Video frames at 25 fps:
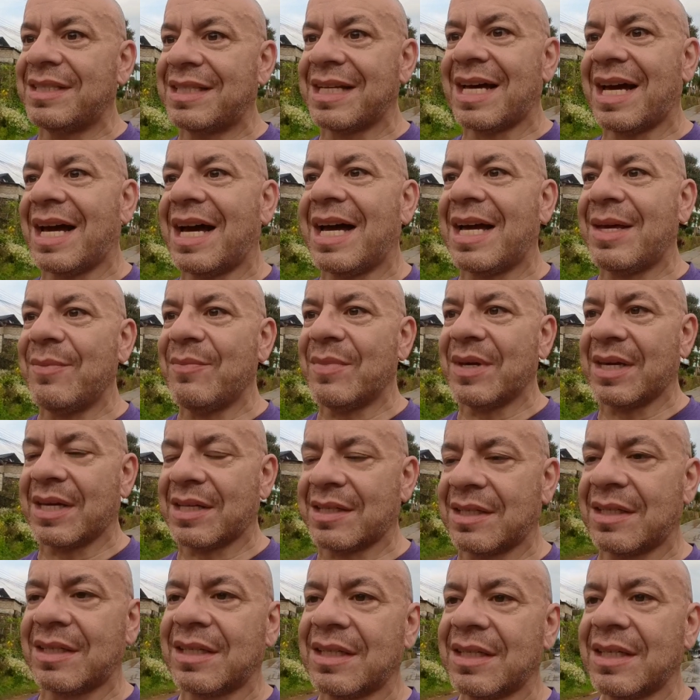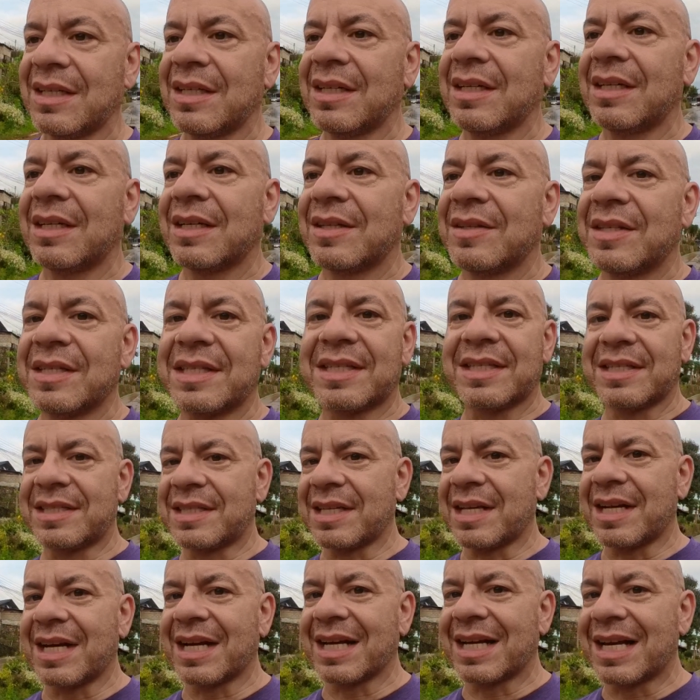Thai men. This is
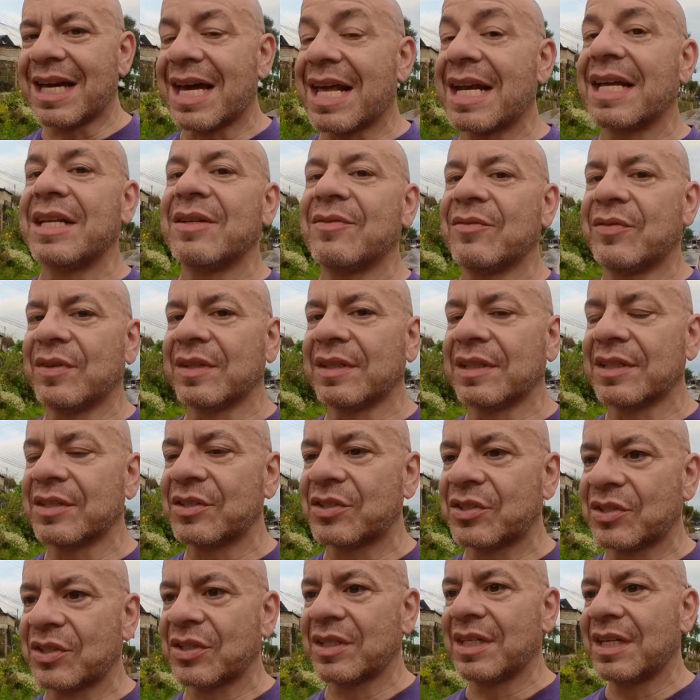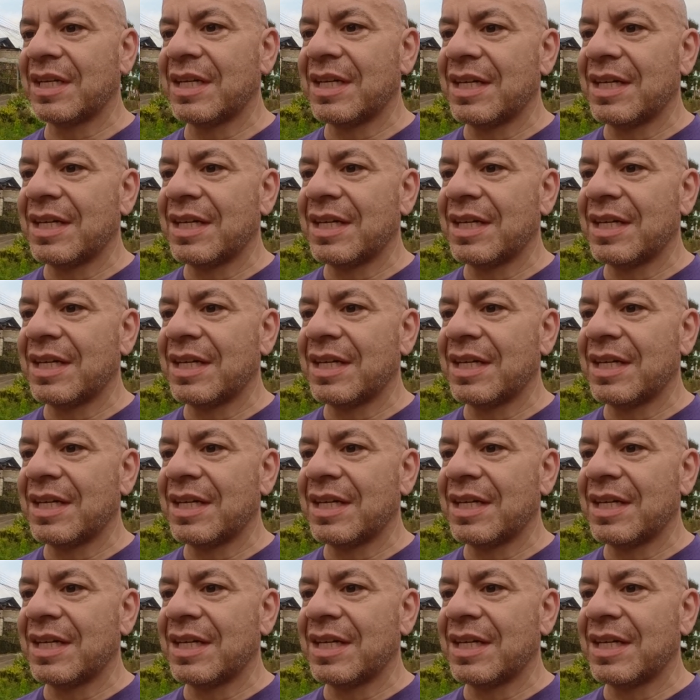in a cut-in village.